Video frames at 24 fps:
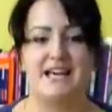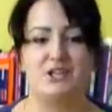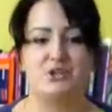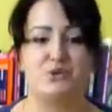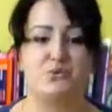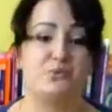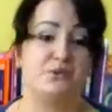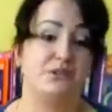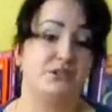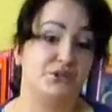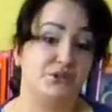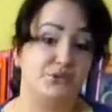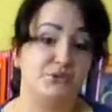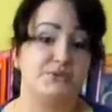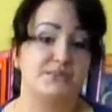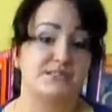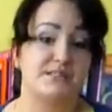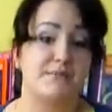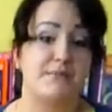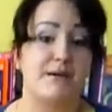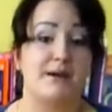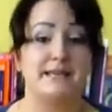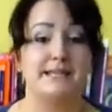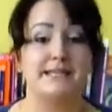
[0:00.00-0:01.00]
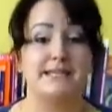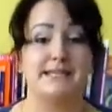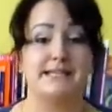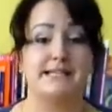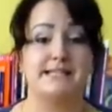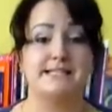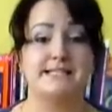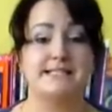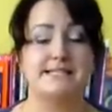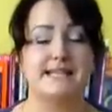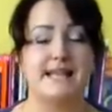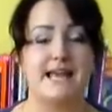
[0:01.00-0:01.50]
you will use some
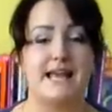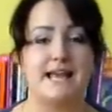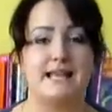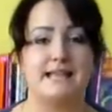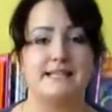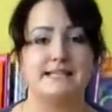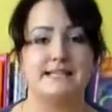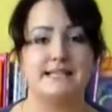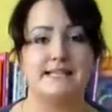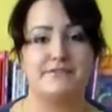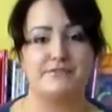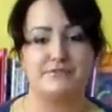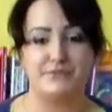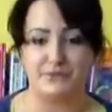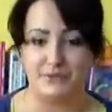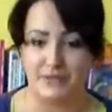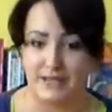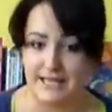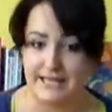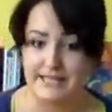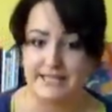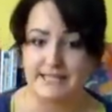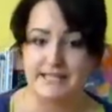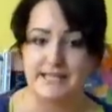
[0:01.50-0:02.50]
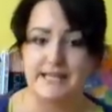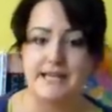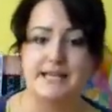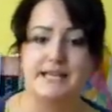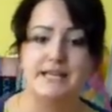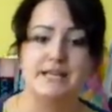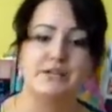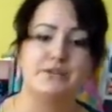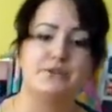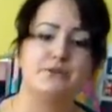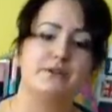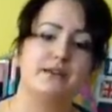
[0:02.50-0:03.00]
ideas, and if you like,
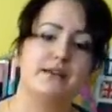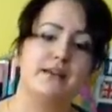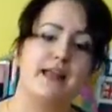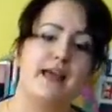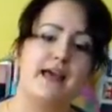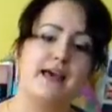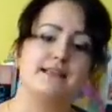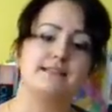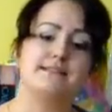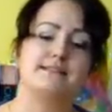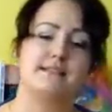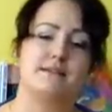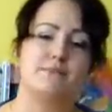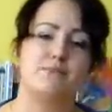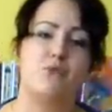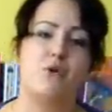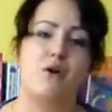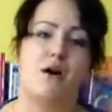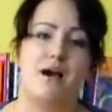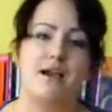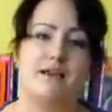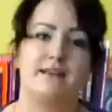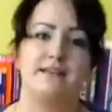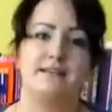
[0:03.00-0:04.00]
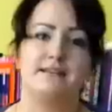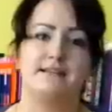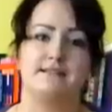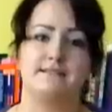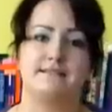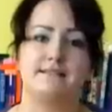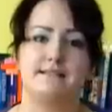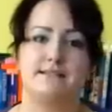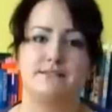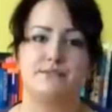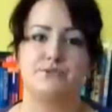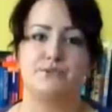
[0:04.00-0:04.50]
you can add some more
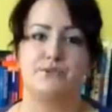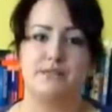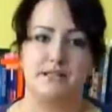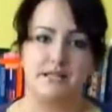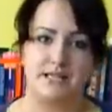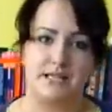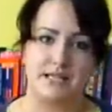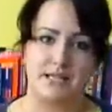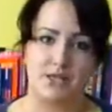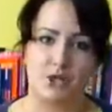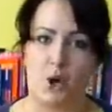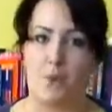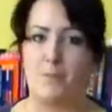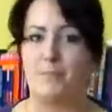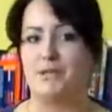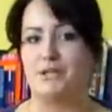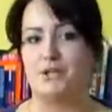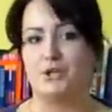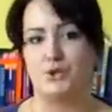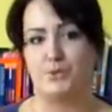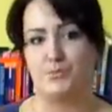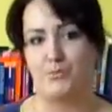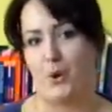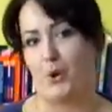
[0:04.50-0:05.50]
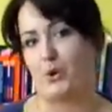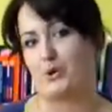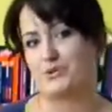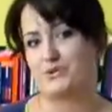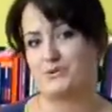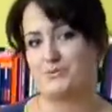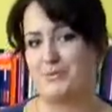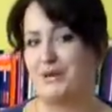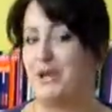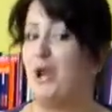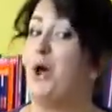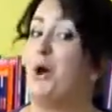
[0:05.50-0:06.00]
ideas into the comment
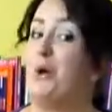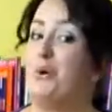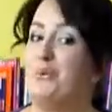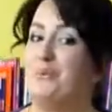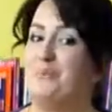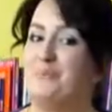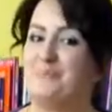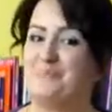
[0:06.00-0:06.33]
box below.